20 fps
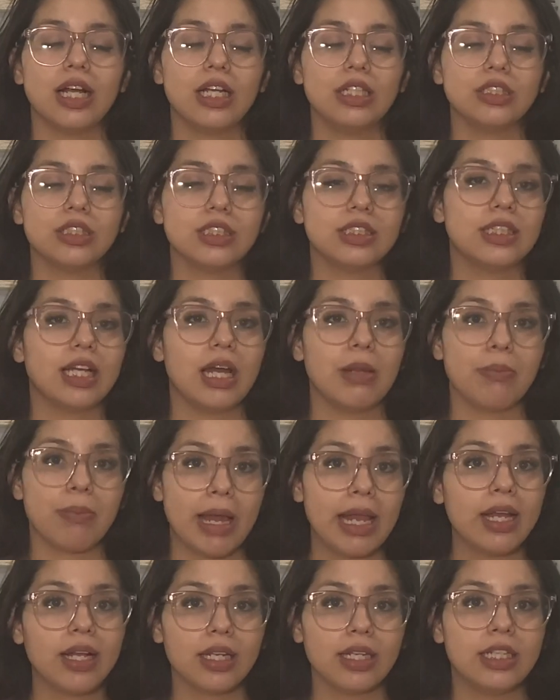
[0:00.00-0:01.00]
Just at
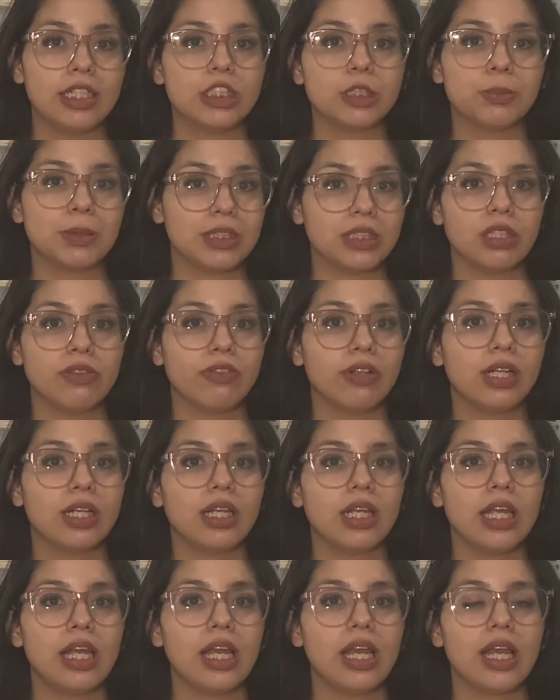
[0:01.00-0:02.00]
my clinic
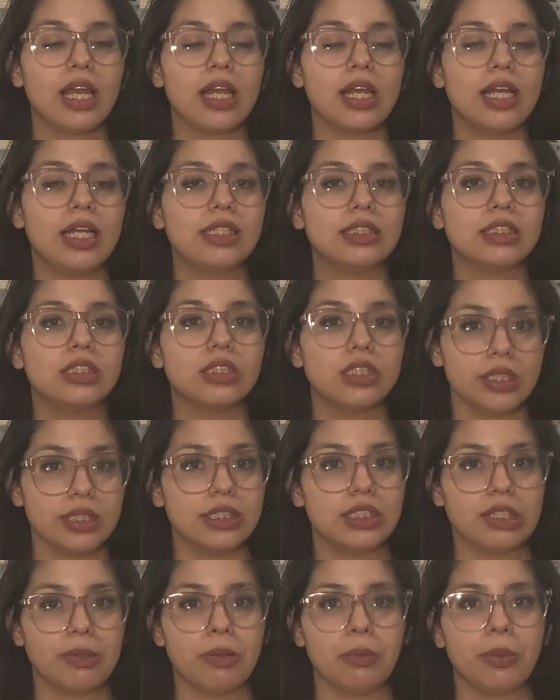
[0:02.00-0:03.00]
specifically, it's
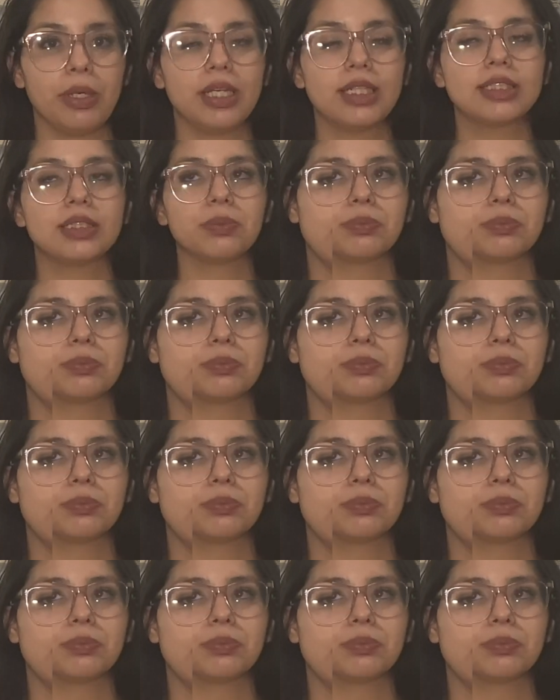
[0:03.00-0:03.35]
37 weeks.